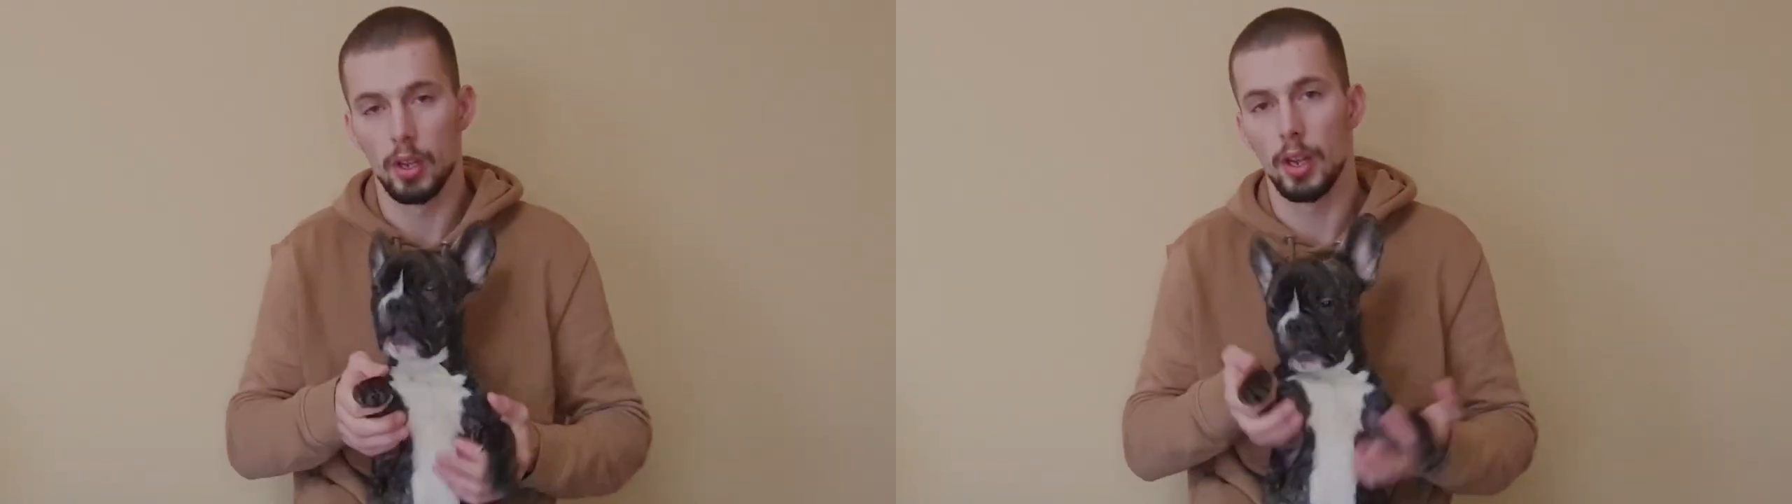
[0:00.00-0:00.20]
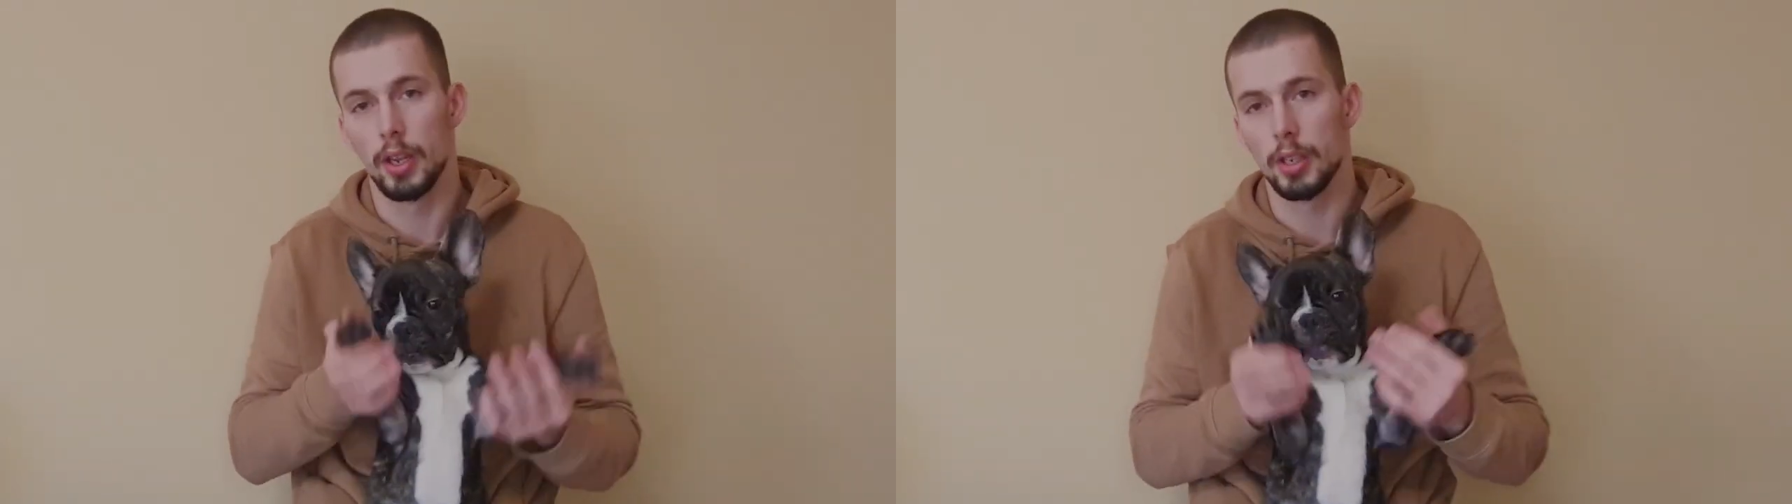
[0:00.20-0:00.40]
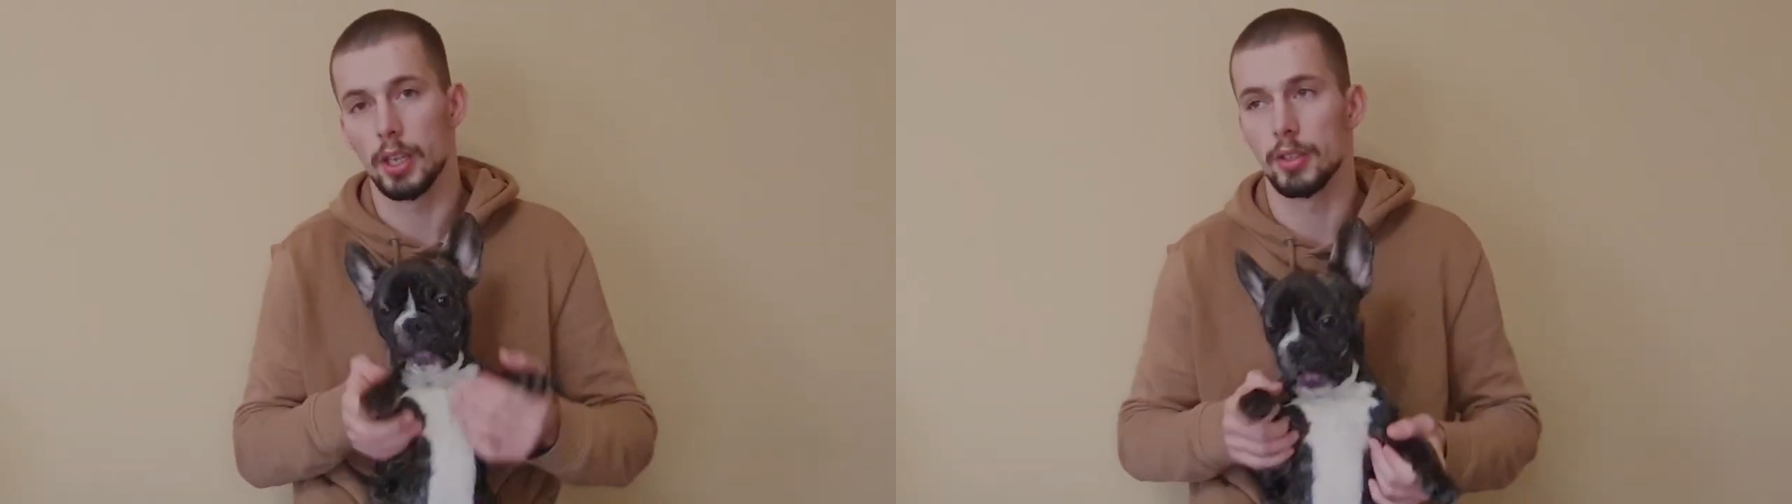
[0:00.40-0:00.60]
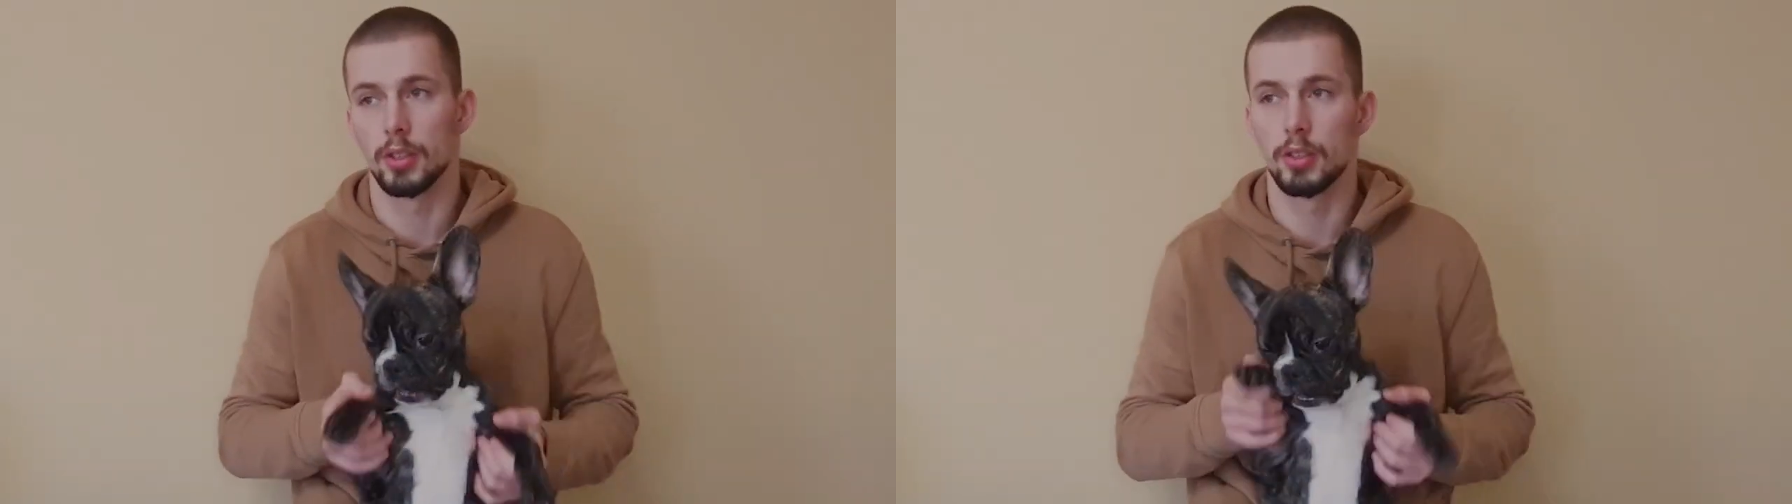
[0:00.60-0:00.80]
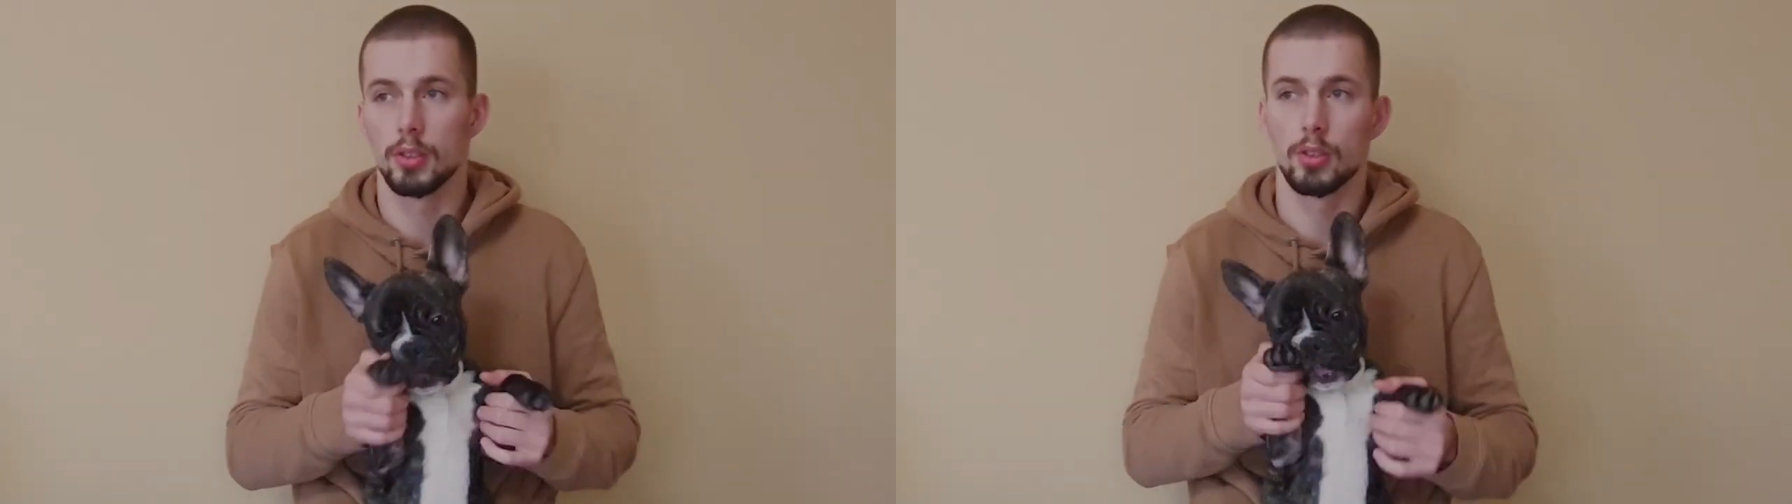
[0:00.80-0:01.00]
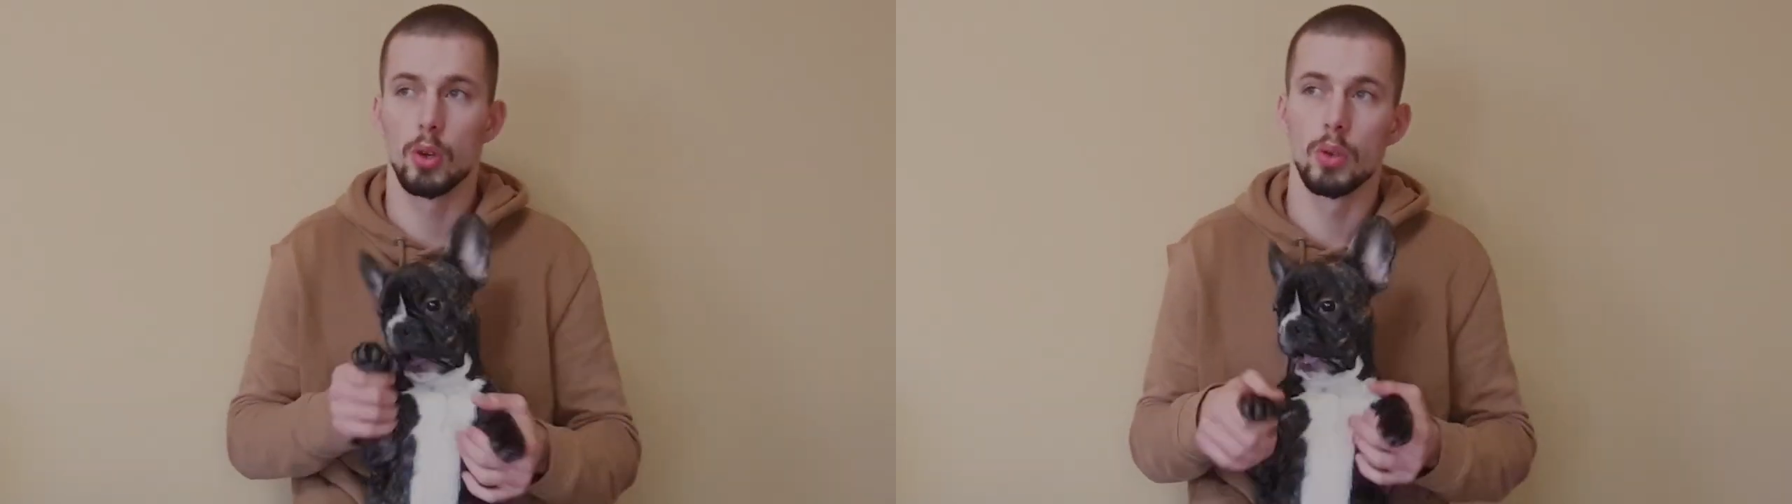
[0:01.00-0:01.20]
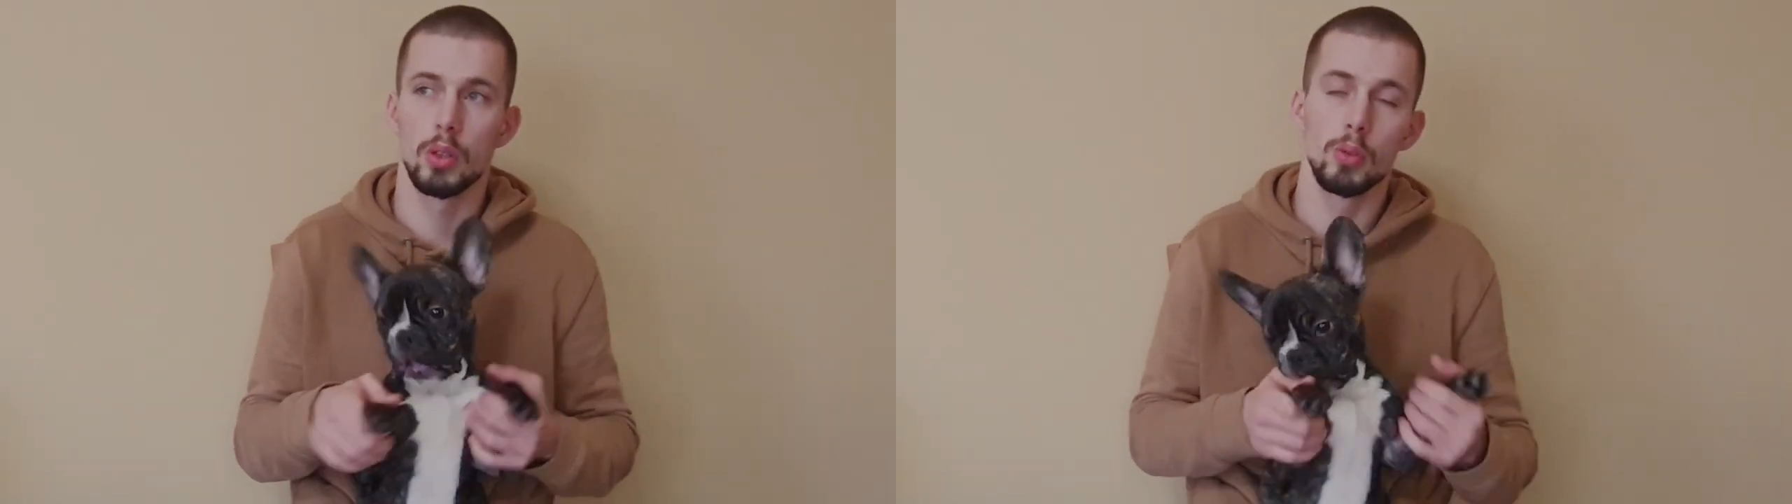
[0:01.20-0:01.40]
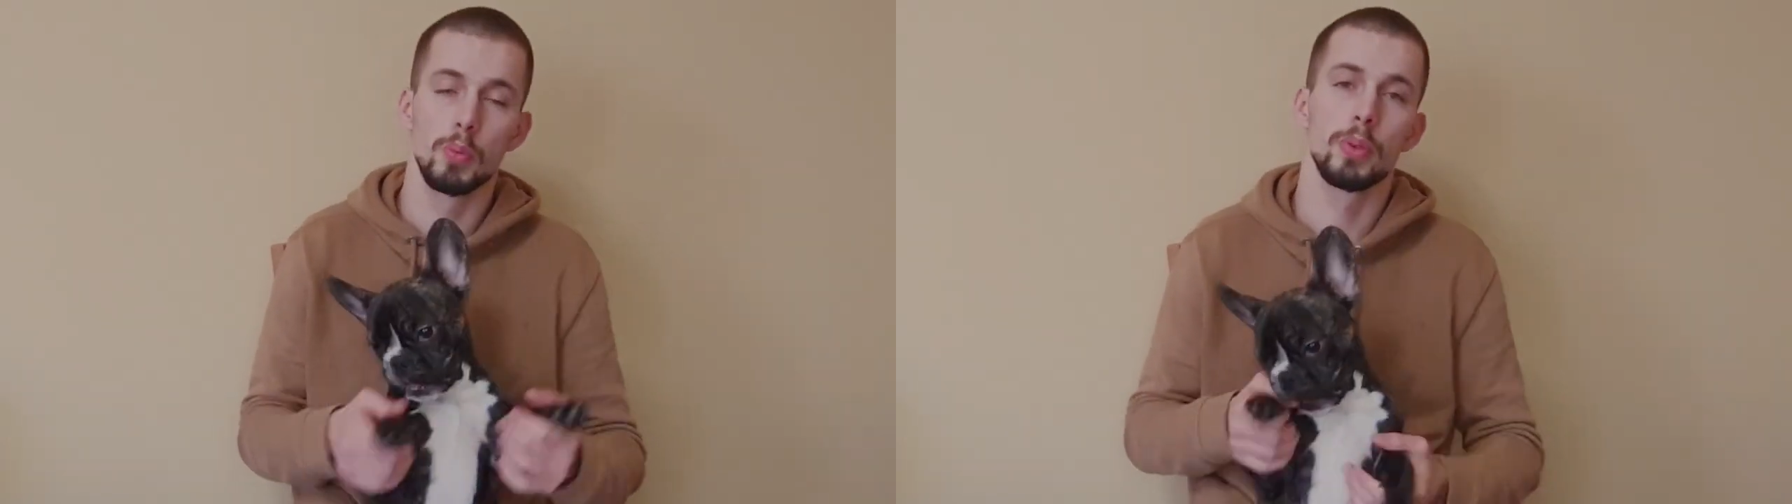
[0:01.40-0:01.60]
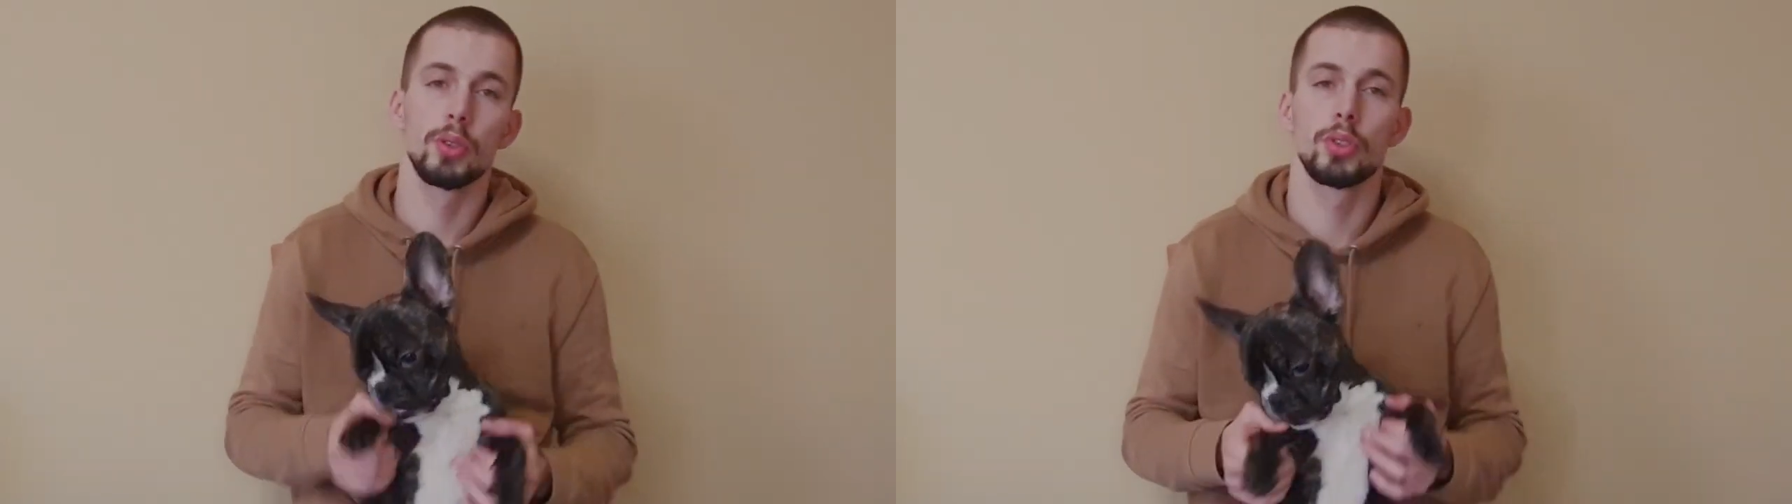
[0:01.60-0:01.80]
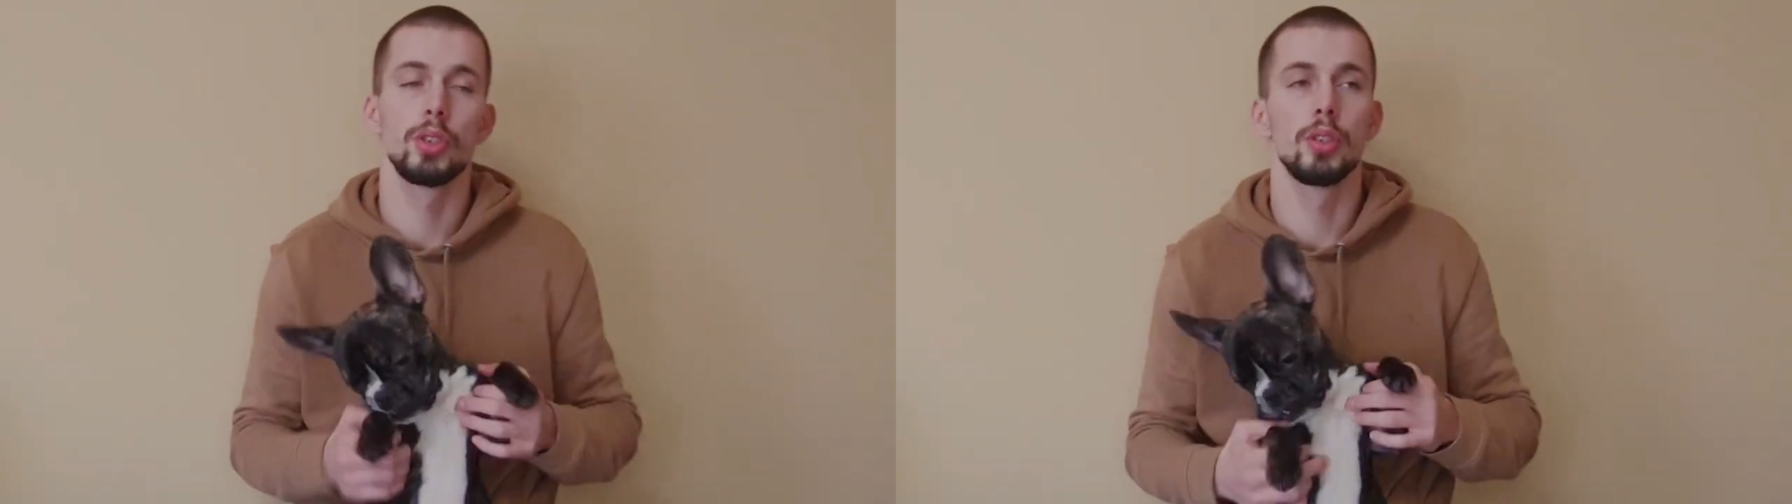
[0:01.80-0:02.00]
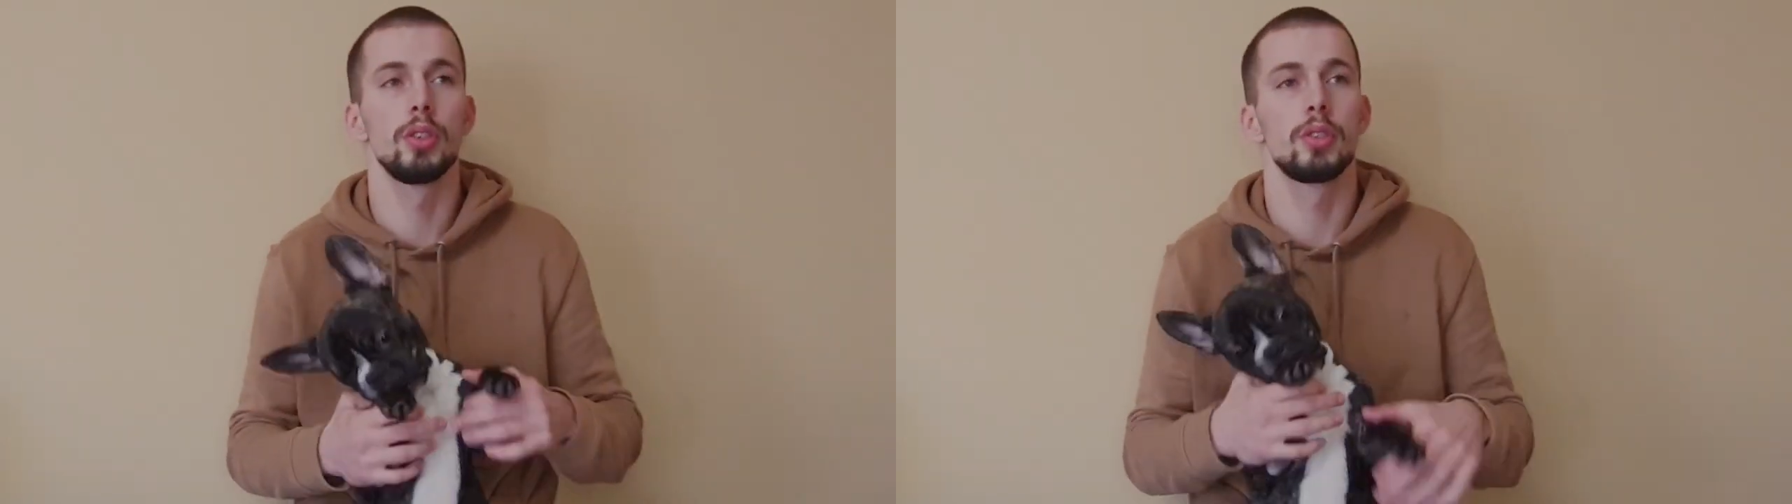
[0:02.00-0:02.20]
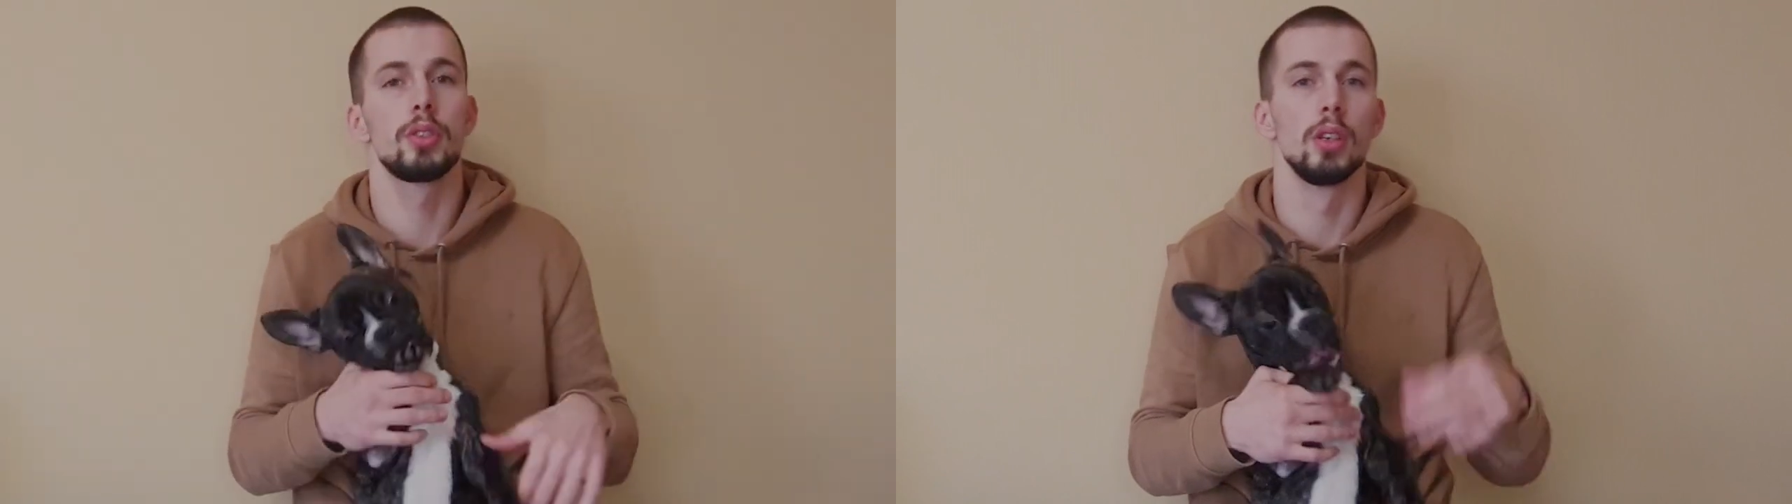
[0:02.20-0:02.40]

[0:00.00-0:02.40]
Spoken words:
and that's it. Throw a little punches,